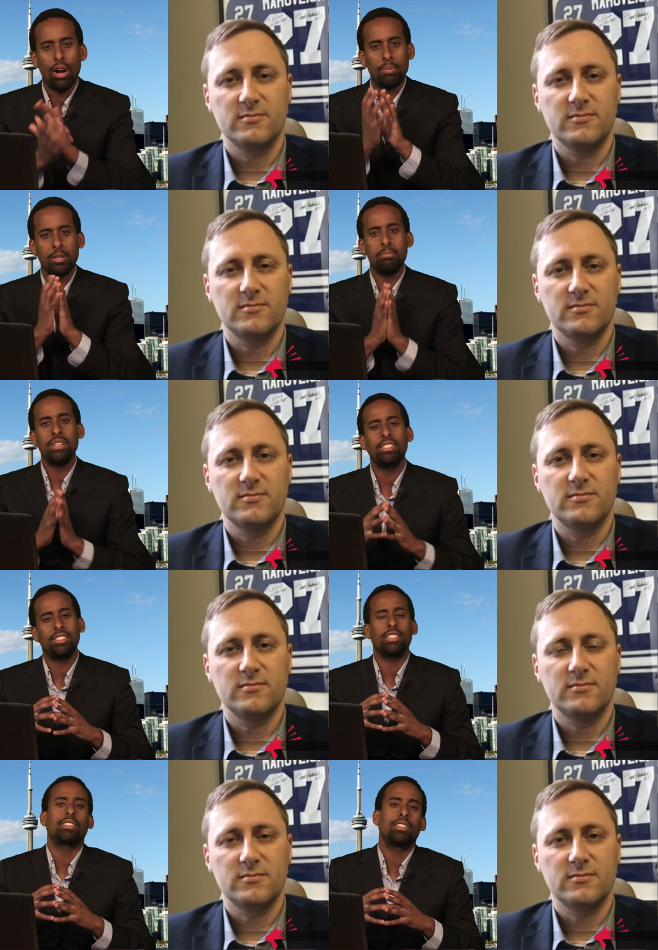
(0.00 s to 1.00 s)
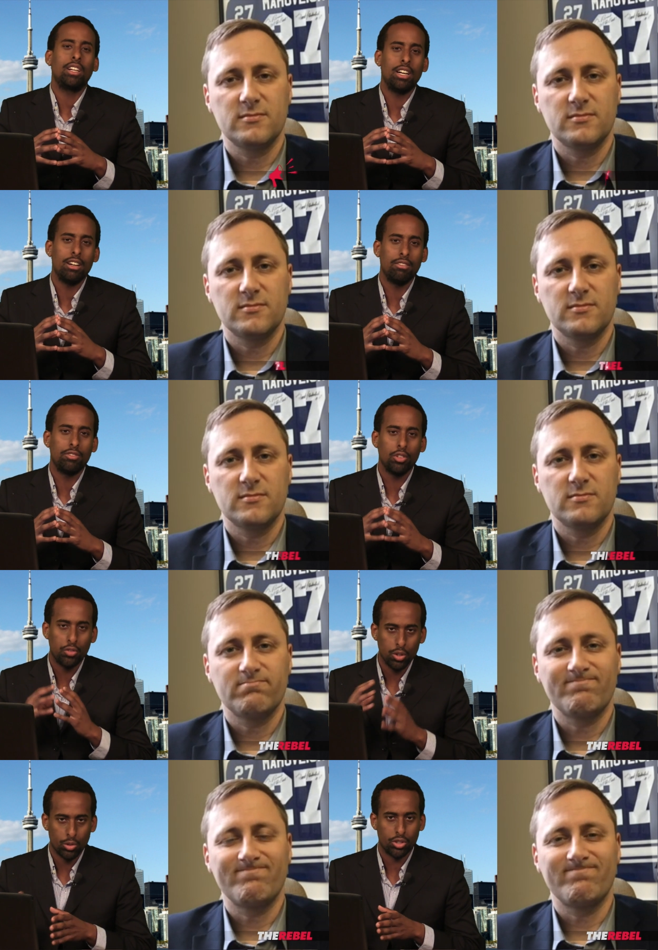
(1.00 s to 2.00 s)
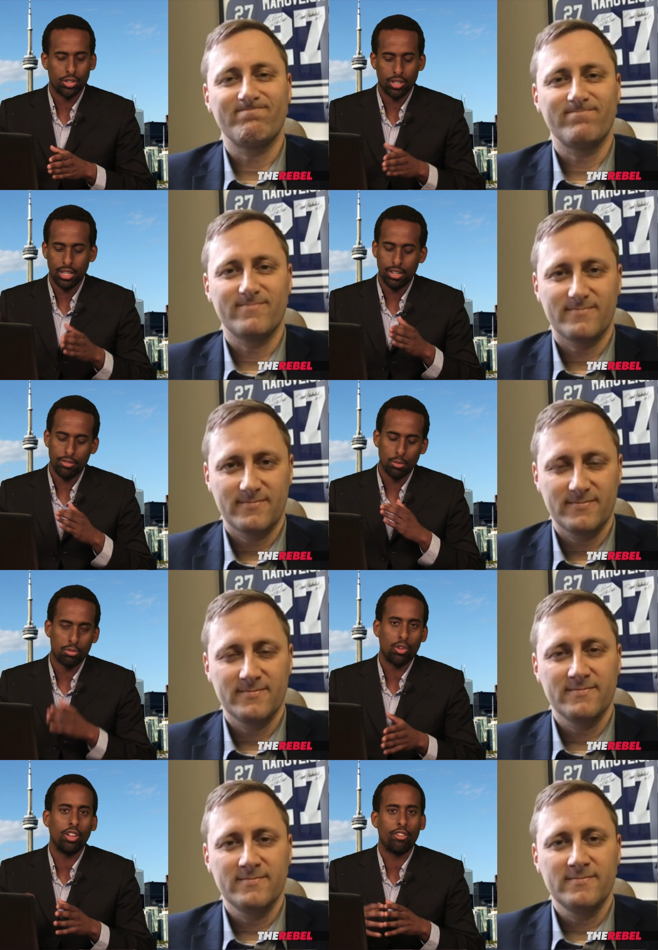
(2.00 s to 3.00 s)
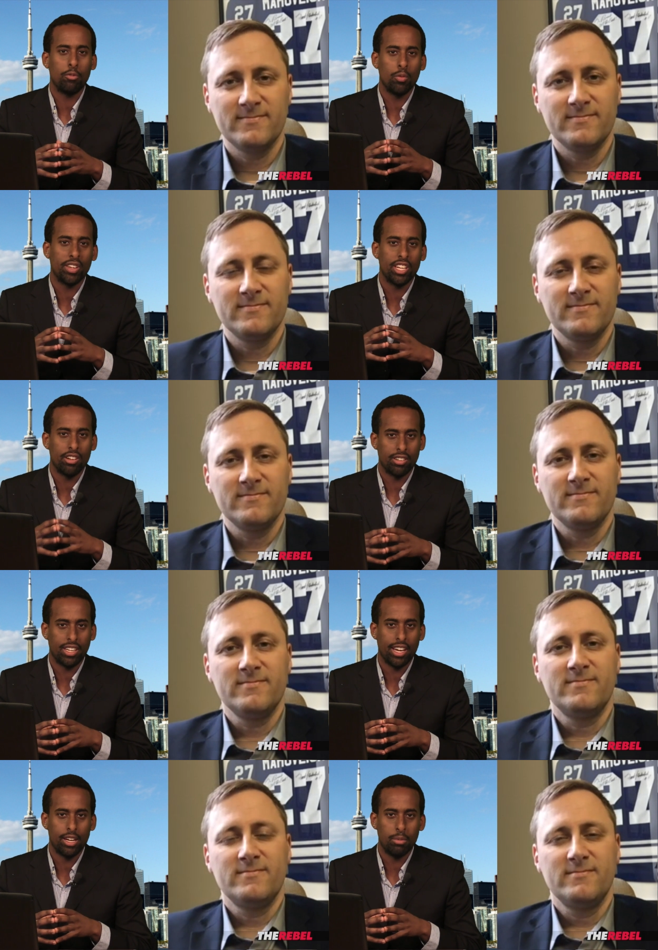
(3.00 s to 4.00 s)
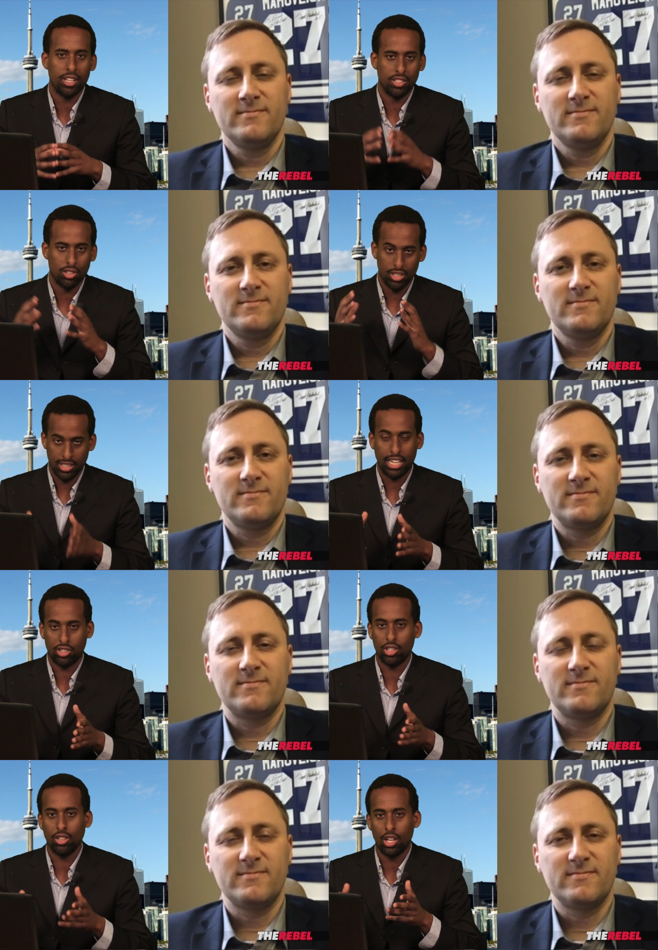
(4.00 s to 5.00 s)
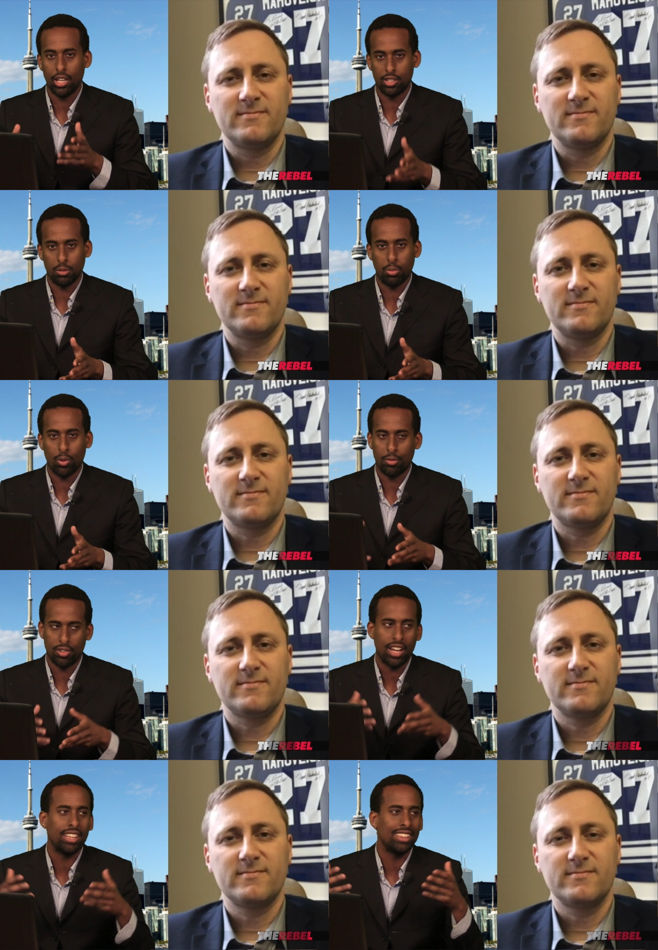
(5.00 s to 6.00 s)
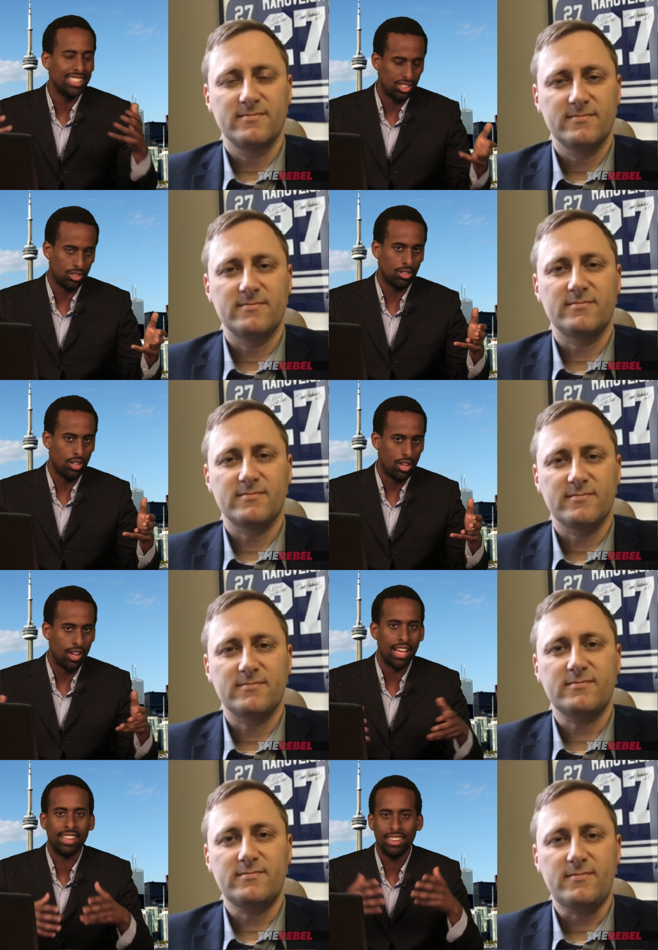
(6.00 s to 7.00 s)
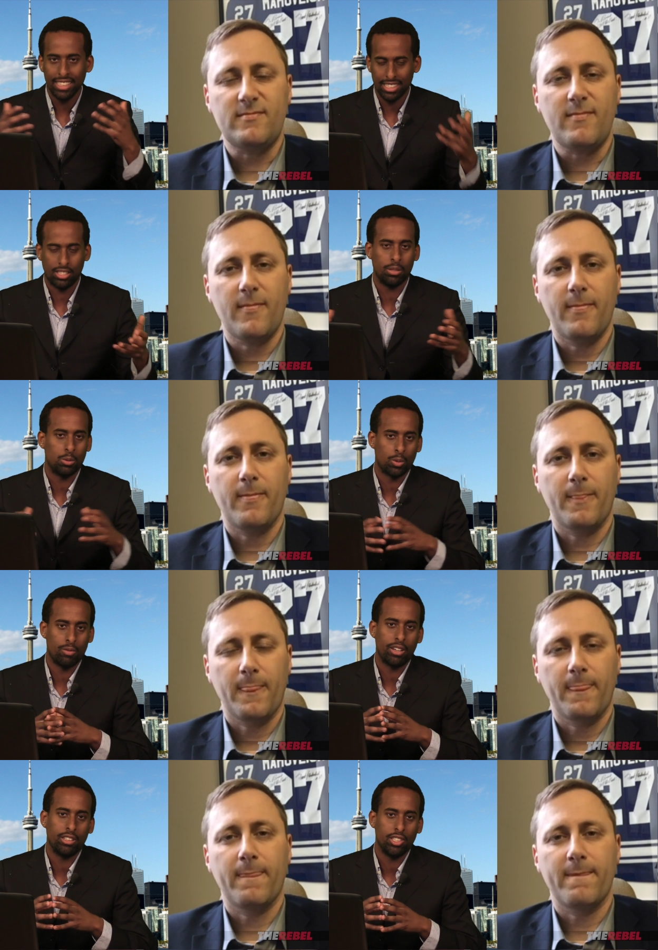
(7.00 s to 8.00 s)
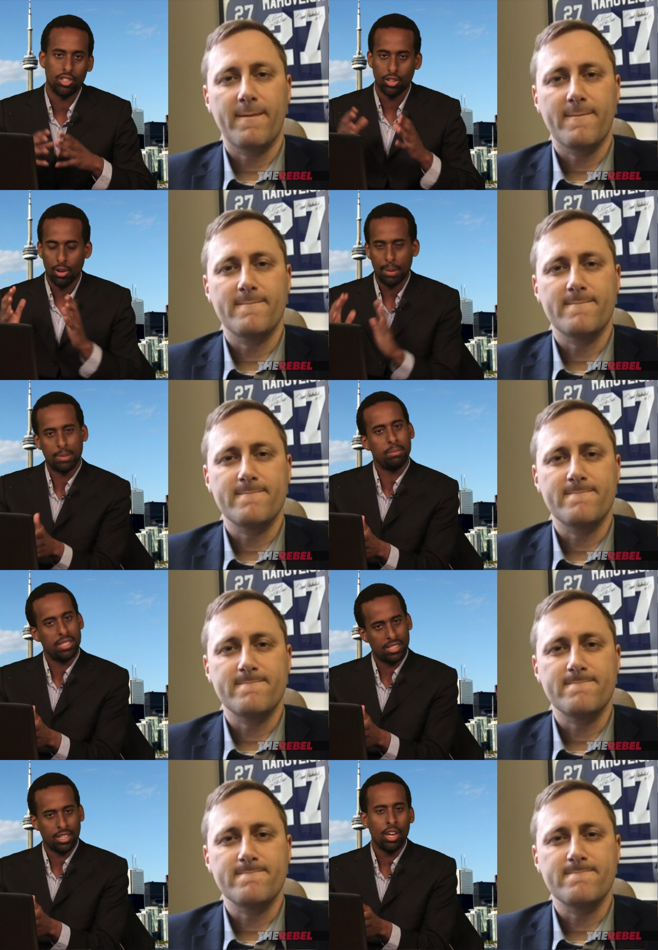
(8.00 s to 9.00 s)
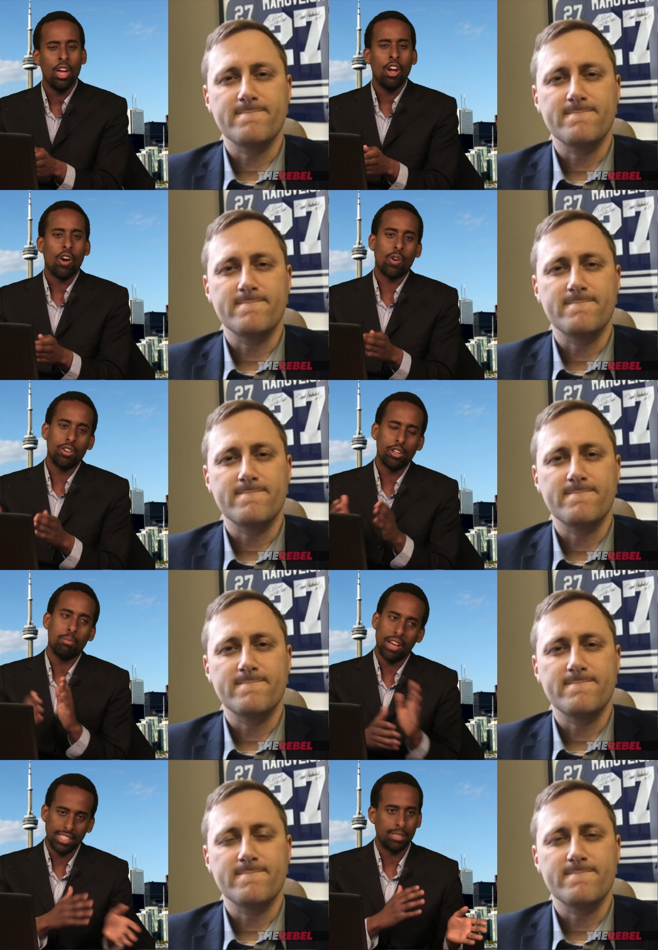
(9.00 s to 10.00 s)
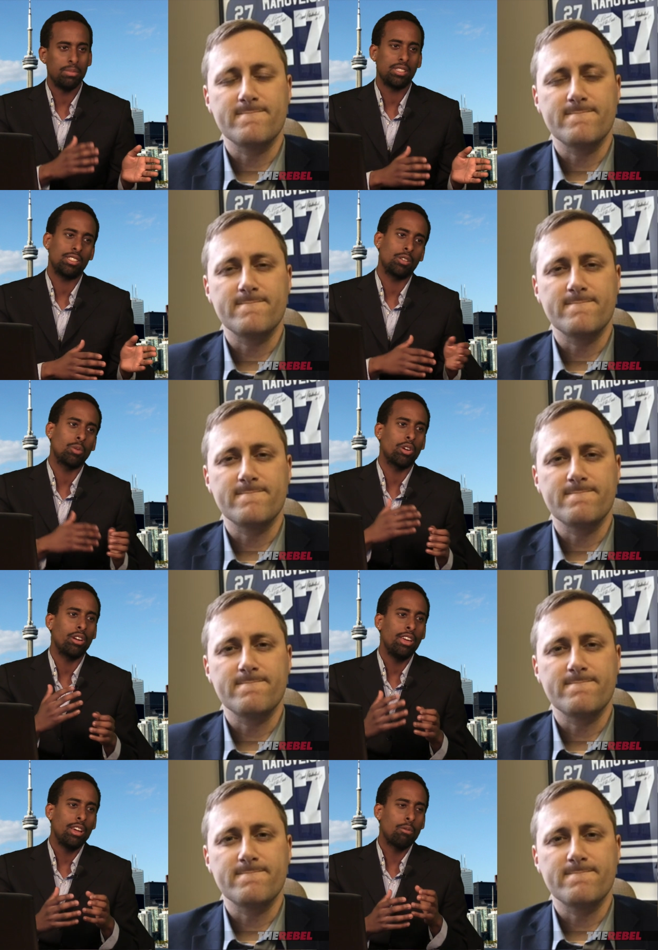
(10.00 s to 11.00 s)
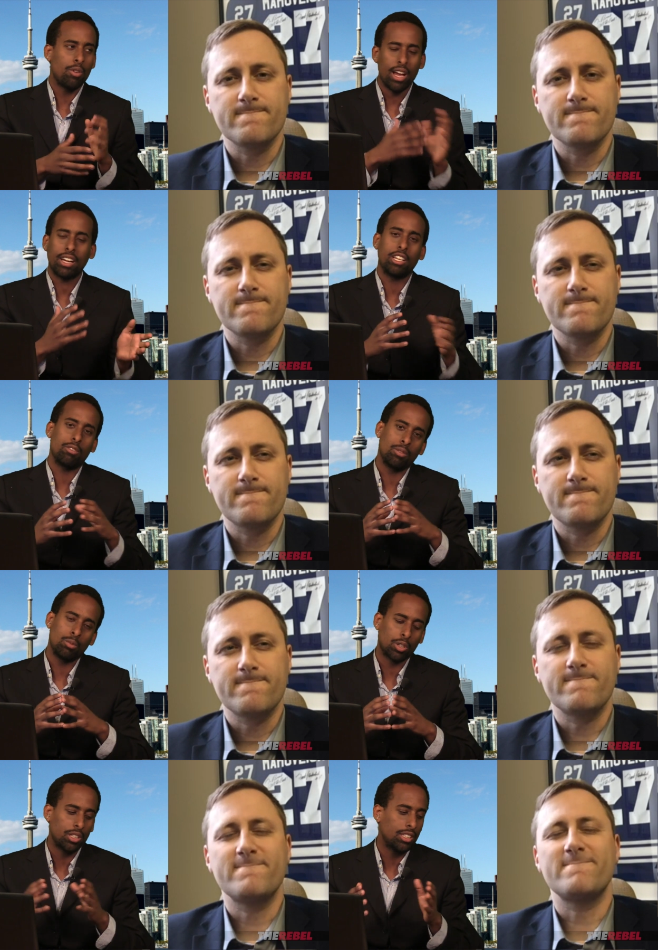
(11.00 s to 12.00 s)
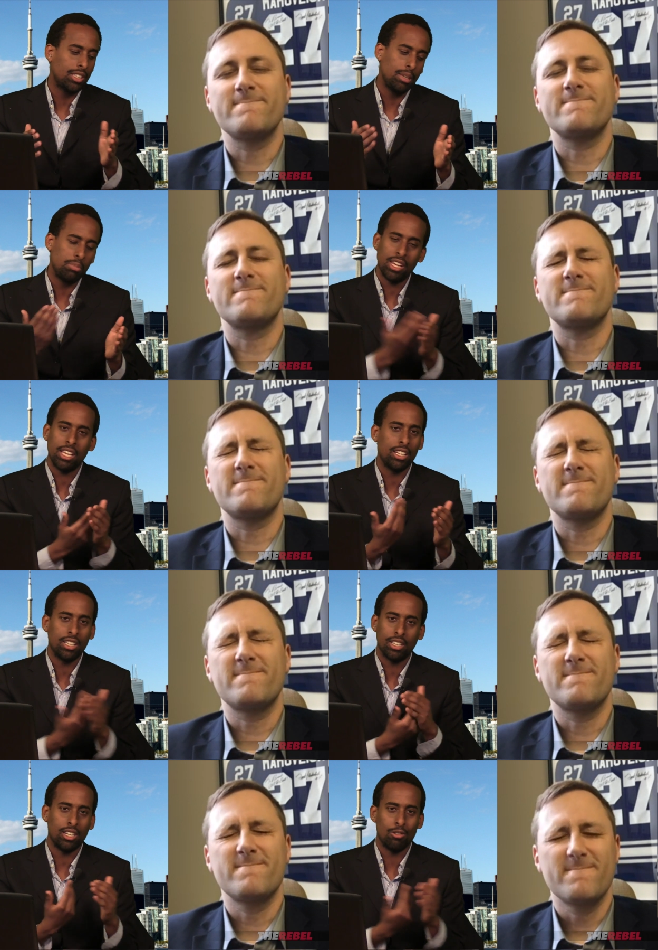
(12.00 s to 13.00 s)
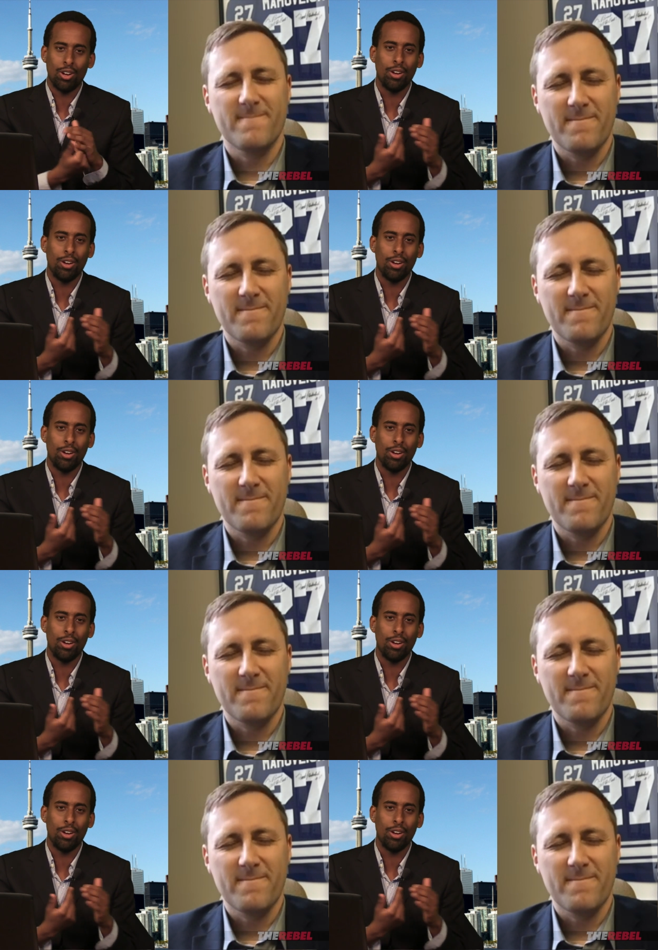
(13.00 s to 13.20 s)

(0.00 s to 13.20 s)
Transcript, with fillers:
Speaker 1: optimistic of the future of the pro life movement here in Canada? Because there is actually a lot of support for at least the law, at least some sort of regulation. Are you optimistic or are you pessimistic where we're not going to, we're going to keep hitting a, a,